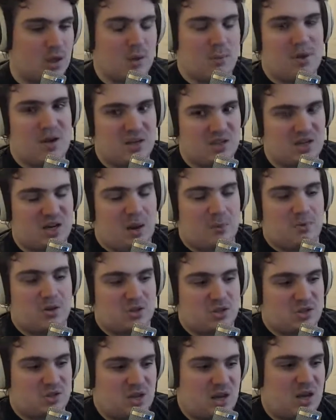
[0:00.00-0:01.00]
amazing. I'm
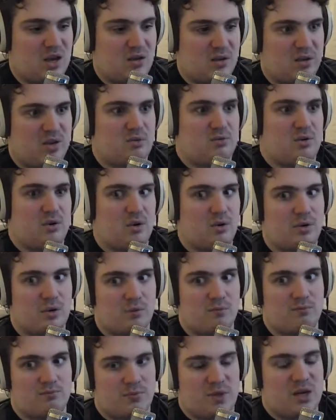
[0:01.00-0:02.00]
just saying that, you know,
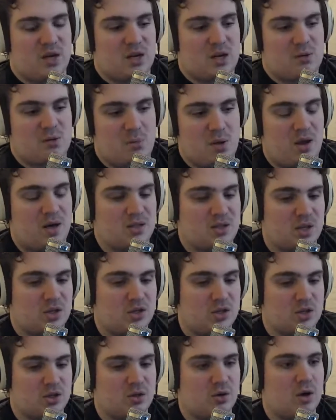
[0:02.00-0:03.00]
they need to be paid
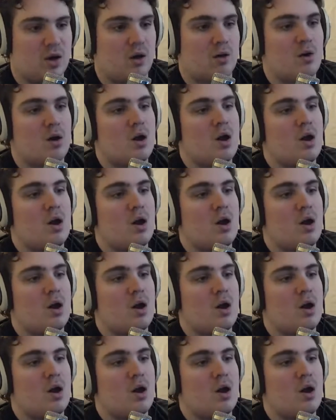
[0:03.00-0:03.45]
attention to now.